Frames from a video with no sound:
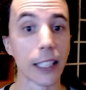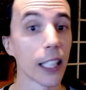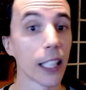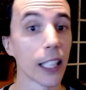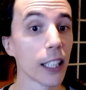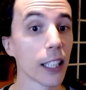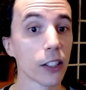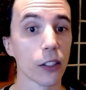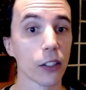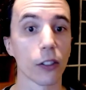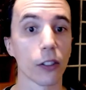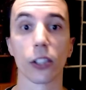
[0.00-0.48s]

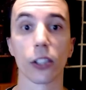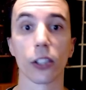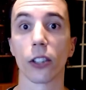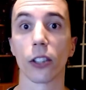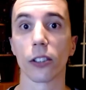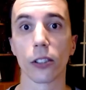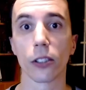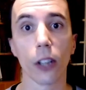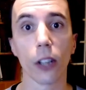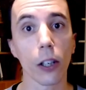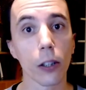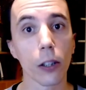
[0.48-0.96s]
This
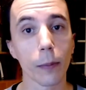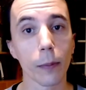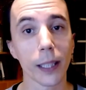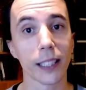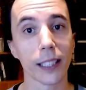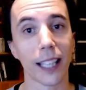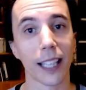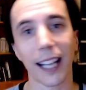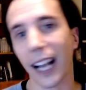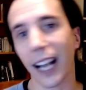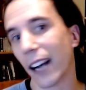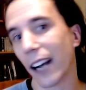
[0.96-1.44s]
returns
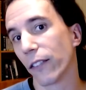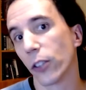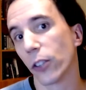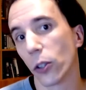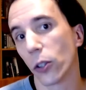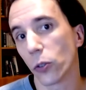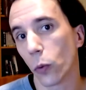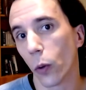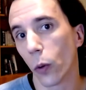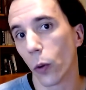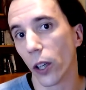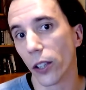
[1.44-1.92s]
documents that have
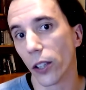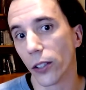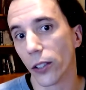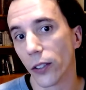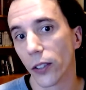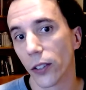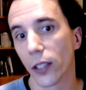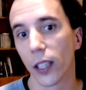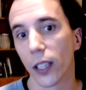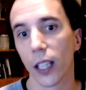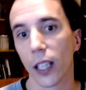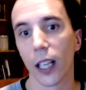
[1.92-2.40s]
those
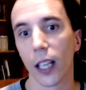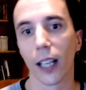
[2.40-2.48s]
words.